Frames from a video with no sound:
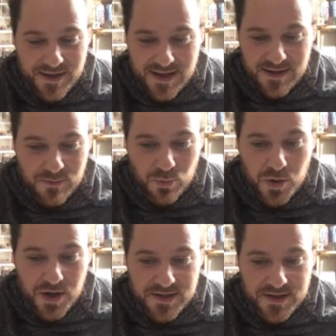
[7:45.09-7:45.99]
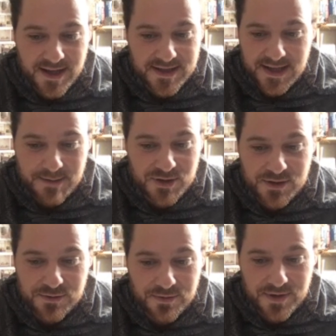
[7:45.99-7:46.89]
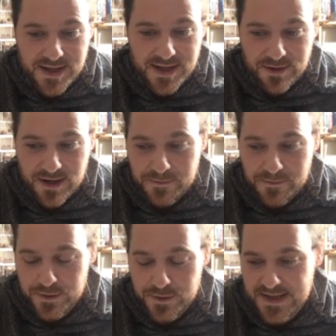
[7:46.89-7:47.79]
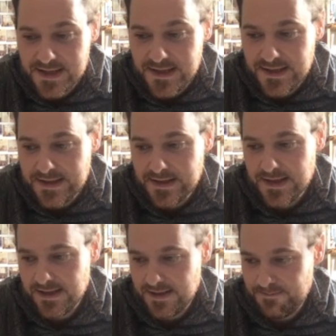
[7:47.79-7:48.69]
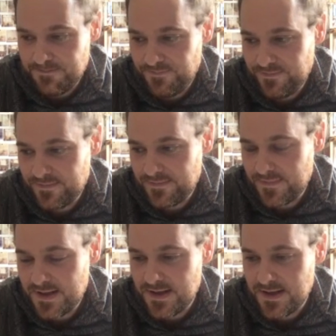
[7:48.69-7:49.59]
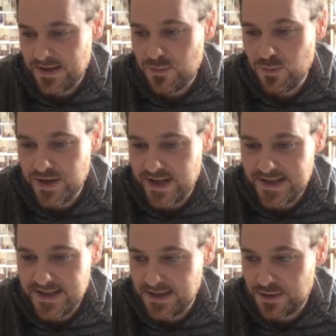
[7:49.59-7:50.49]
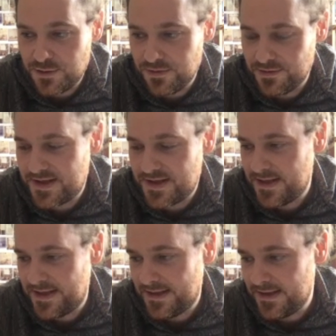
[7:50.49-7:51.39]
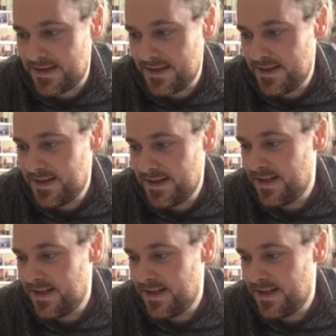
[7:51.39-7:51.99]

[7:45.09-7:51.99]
I then worked at that same school the year afterwards, coordinating the course, and